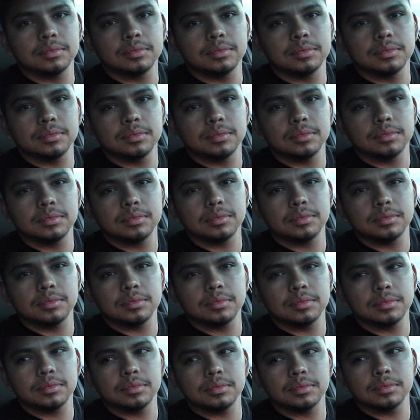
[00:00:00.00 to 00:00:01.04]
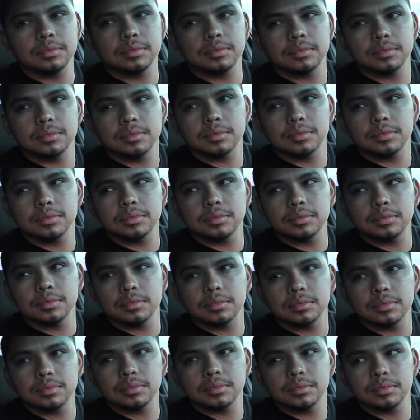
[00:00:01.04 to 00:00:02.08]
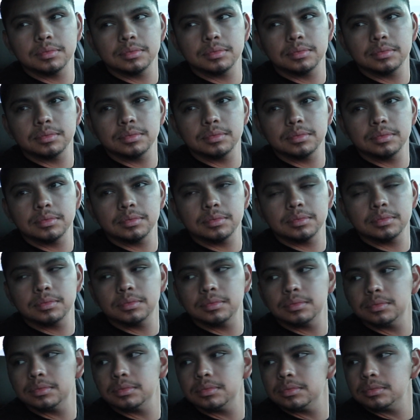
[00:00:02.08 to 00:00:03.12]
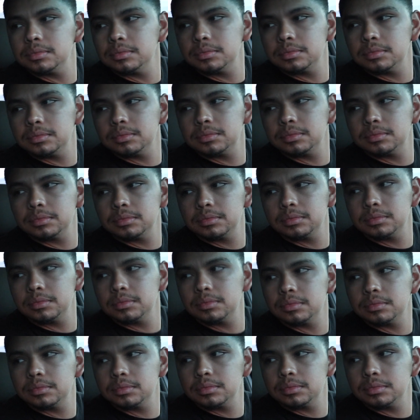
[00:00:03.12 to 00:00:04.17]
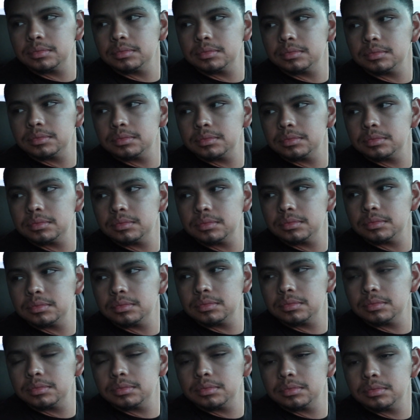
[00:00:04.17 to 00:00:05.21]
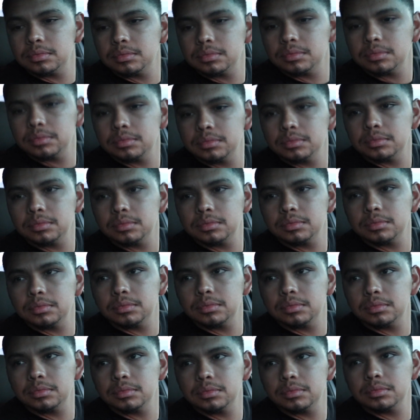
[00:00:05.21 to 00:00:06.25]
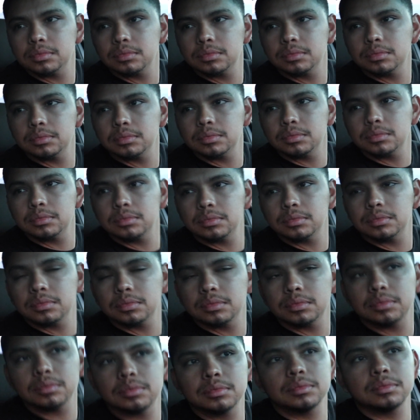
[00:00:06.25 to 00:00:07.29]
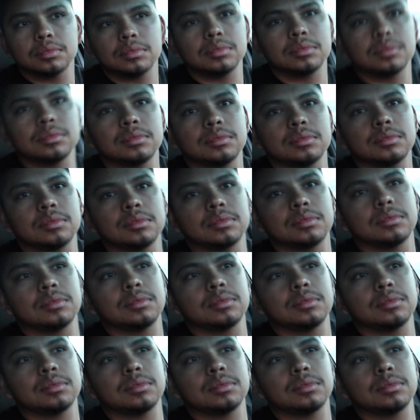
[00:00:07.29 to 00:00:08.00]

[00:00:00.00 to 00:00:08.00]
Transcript: (silent)